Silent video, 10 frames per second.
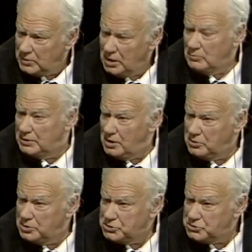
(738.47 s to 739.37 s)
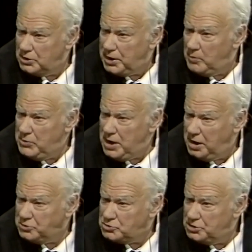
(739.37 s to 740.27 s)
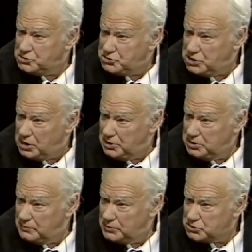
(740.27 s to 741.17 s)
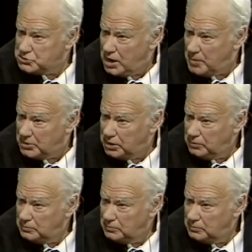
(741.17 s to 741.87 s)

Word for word: Well, now, Chris, can we actually see any of this happening?